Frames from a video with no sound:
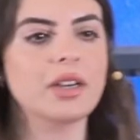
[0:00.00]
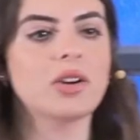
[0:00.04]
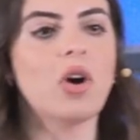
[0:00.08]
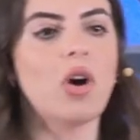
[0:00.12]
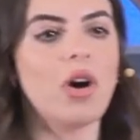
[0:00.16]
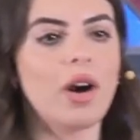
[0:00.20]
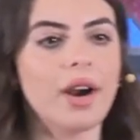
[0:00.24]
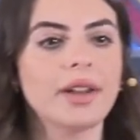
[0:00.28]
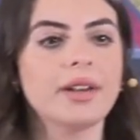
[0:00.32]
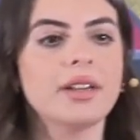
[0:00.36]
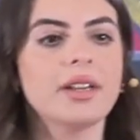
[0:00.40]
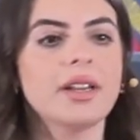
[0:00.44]

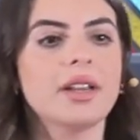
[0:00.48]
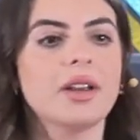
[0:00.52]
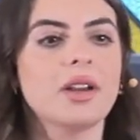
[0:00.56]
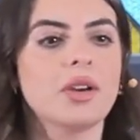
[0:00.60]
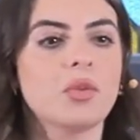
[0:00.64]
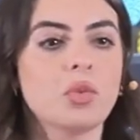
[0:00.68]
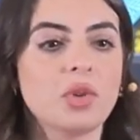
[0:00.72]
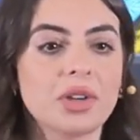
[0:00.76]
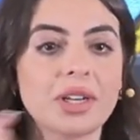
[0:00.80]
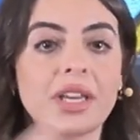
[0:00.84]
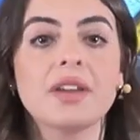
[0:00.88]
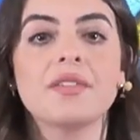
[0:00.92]
God
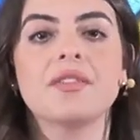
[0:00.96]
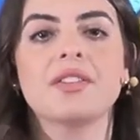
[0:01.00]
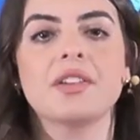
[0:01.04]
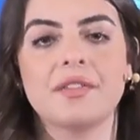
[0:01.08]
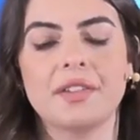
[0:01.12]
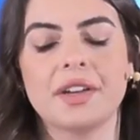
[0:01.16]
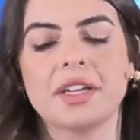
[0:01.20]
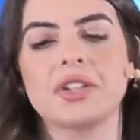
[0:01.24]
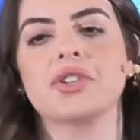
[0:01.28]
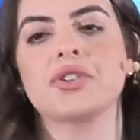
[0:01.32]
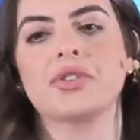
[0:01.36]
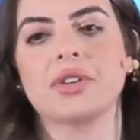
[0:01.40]
will give the
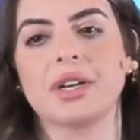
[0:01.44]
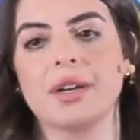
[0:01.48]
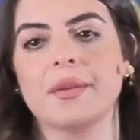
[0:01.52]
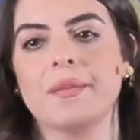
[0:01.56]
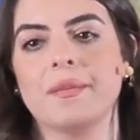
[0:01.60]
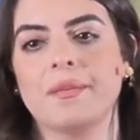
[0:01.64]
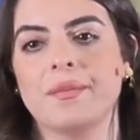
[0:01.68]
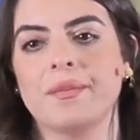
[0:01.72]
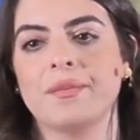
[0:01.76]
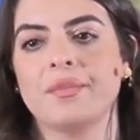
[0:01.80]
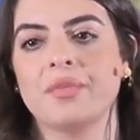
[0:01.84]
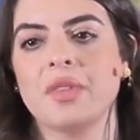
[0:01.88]
victory.
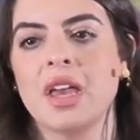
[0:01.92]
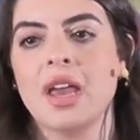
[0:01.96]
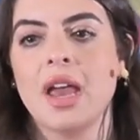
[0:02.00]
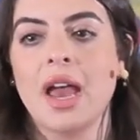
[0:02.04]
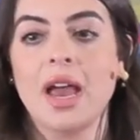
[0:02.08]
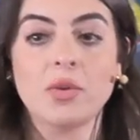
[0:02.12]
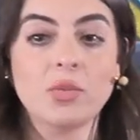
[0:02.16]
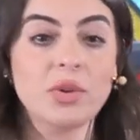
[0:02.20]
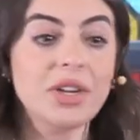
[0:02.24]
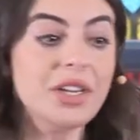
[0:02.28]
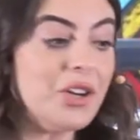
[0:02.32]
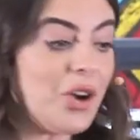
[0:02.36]

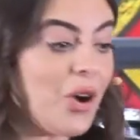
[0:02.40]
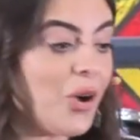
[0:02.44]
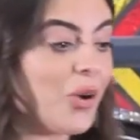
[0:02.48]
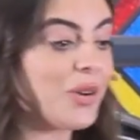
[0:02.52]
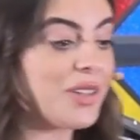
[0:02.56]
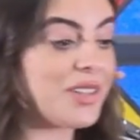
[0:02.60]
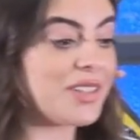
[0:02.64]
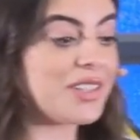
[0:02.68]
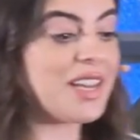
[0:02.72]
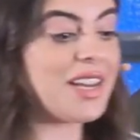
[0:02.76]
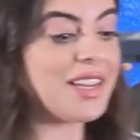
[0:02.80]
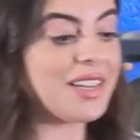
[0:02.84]
And we know
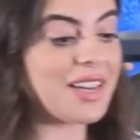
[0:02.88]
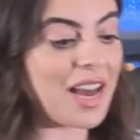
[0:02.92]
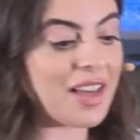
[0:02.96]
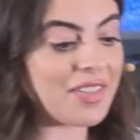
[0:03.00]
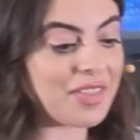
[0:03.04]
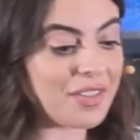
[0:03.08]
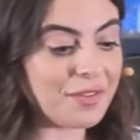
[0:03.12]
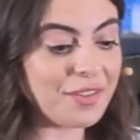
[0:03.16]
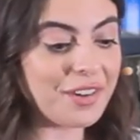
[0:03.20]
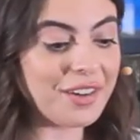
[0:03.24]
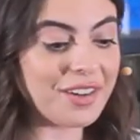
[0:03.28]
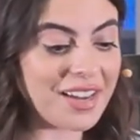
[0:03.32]
it said
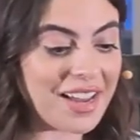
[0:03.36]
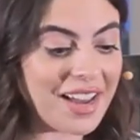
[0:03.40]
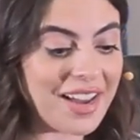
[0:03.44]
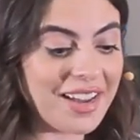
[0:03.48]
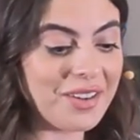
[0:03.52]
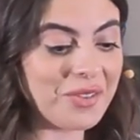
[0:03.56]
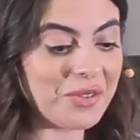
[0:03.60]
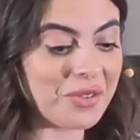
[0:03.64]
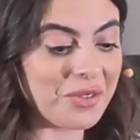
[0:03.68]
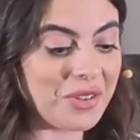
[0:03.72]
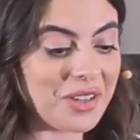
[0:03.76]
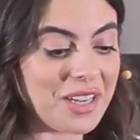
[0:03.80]
at the very
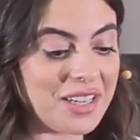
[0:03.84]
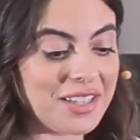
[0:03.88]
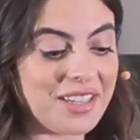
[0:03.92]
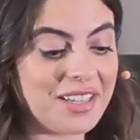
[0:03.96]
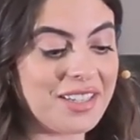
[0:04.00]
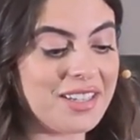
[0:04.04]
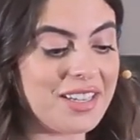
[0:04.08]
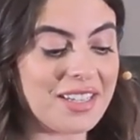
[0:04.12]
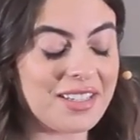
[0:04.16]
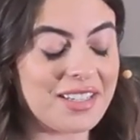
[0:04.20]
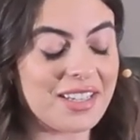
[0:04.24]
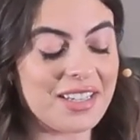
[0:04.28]
end, it
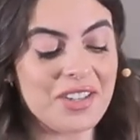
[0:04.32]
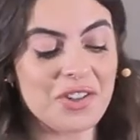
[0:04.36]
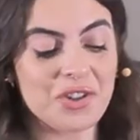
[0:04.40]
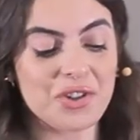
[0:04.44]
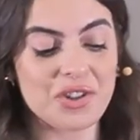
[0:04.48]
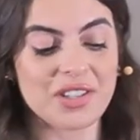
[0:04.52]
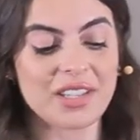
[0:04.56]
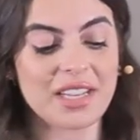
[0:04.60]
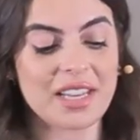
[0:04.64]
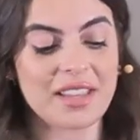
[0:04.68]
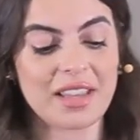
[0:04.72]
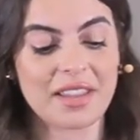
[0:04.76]
didn't, it didn't
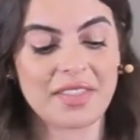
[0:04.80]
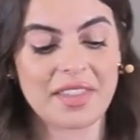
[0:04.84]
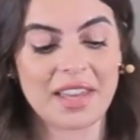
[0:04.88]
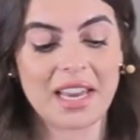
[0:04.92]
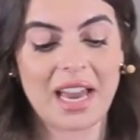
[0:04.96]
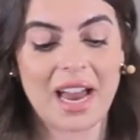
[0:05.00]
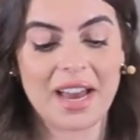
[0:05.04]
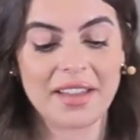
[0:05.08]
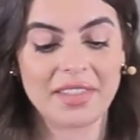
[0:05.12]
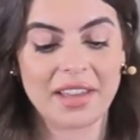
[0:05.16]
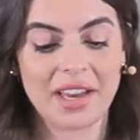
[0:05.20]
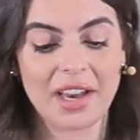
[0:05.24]
just say that they
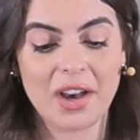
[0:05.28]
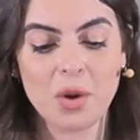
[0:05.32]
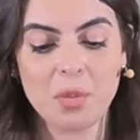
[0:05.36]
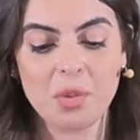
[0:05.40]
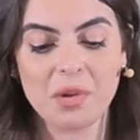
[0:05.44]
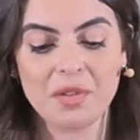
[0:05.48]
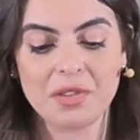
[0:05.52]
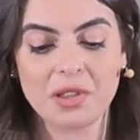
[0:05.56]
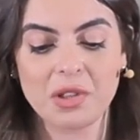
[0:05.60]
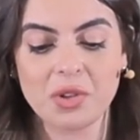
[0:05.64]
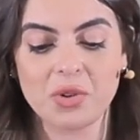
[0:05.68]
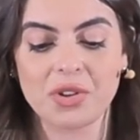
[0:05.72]
had the help
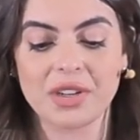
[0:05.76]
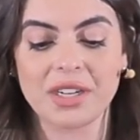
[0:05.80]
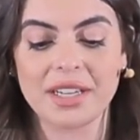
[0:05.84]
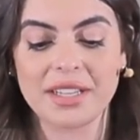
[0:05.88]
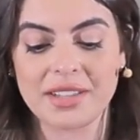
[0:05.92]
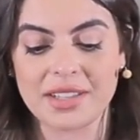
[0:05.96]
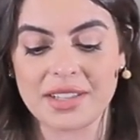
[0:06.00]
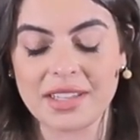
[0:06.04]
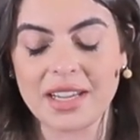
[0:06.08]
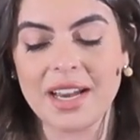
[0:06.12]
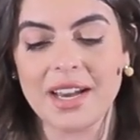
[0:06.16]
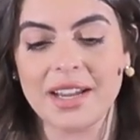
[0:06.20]
of the Lord,
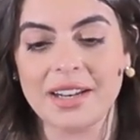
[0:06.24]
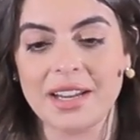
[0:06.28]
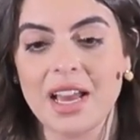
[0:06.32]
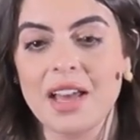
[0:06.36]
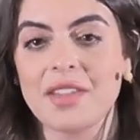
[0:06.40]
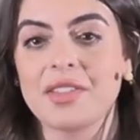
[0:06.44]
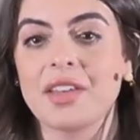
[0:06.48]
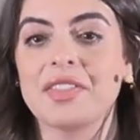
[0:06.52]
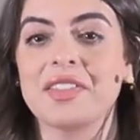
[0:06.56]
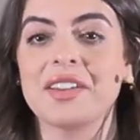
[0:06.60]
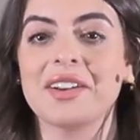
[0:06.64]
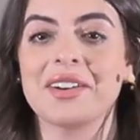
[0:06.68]
it said
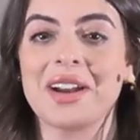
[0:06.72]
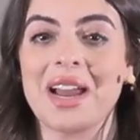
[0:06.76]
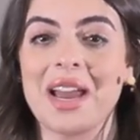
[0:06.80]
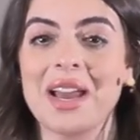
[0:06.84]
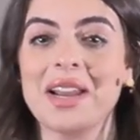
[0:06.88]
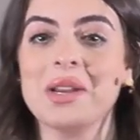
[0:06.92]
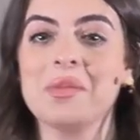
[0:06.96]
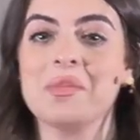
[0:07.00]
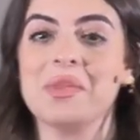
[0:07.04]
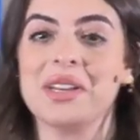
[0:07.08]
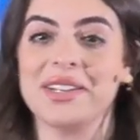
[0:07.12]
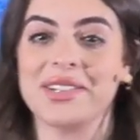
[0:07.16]
that their
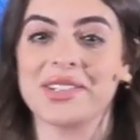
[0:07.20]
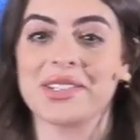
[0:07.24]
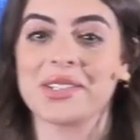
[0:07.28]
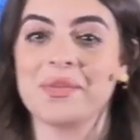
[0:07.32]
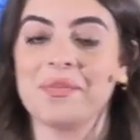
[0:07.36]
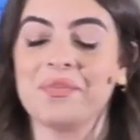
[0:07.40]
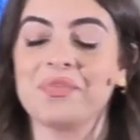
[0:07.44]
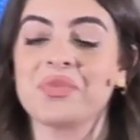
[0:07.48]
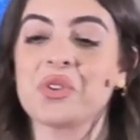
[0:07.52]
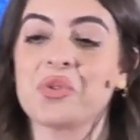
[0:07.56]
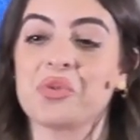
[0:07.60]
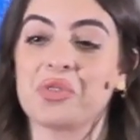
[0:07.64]
enemies
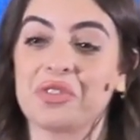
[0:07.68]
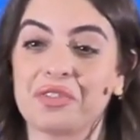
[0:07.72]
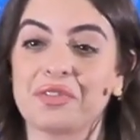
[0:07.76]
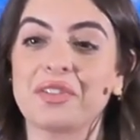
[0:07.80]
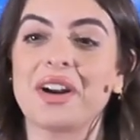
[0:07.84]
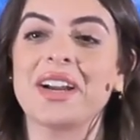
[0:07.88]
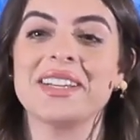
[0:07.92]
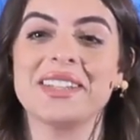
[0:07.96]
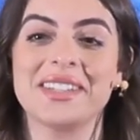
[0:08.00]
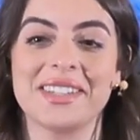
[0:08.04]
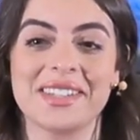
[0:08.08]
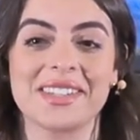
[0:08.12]
were
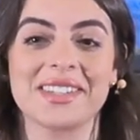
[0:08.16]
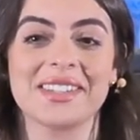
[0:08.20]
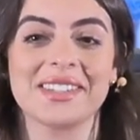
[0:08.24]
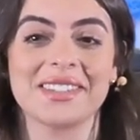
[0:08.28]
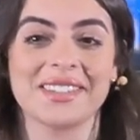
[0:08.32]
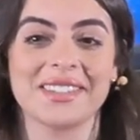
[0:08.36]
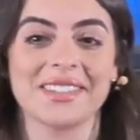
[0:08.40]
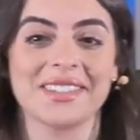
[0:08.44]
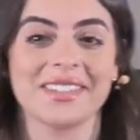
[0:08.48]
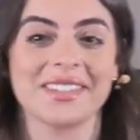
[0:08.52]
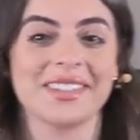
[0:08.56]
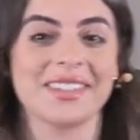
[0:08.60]
frightened.
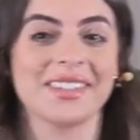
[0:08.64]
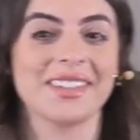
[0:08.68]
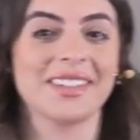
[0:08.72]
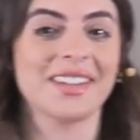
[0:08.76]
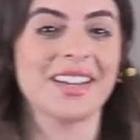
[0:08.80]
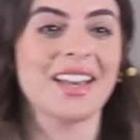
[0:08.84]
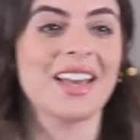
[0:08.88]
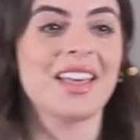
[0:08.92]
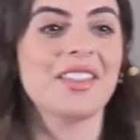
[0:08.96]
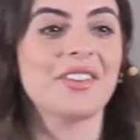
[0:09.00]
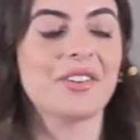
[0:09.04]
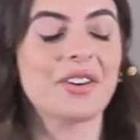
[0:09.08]

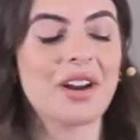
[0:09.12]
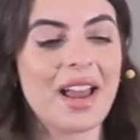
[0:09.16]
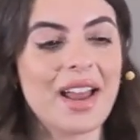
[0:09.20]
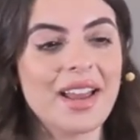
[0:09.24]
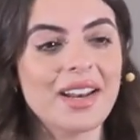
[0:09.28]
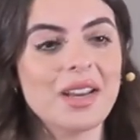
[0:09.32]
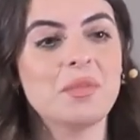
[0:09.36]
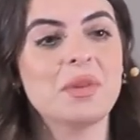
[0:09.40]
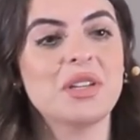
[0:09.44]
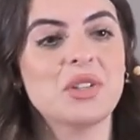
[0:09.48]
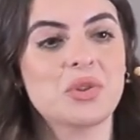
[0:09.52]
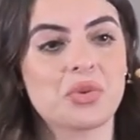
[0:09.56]
Their
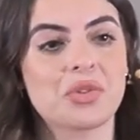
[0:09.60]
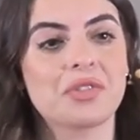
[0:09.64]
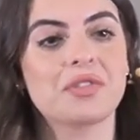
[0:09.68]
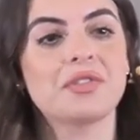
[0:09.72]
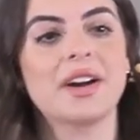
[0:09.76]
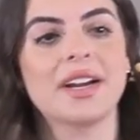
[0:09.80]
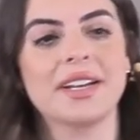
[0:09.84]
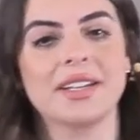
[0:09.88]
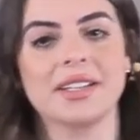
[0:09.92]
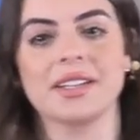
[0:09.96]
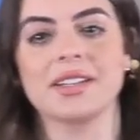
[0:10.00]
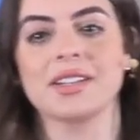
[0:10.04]
enemies were
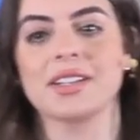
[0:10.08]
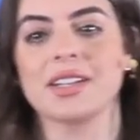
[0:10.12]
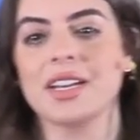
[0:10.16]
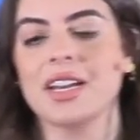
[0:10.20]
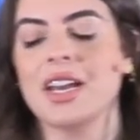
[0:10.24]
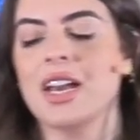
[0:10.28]
frightened.